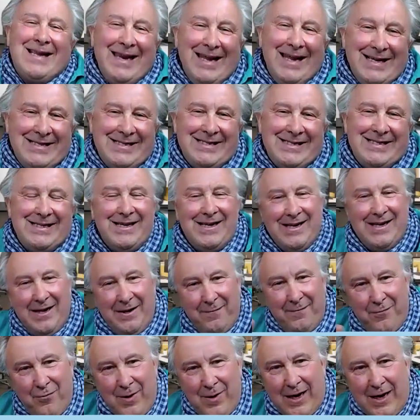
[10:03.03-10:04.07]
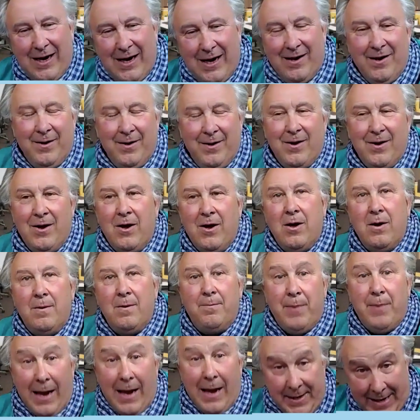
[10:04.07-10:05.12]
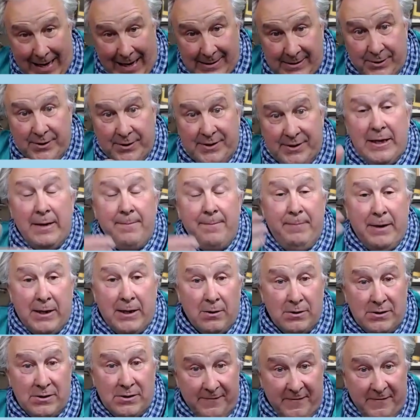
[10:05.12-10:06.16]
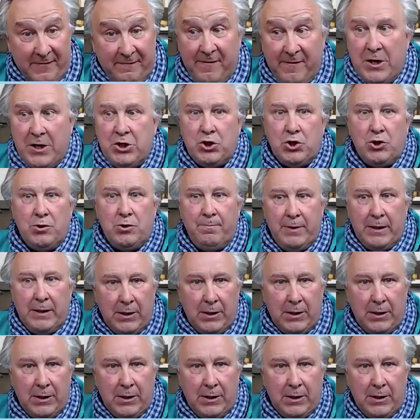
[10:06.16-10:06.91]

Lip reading: least if we can, and as you said, because of inflation,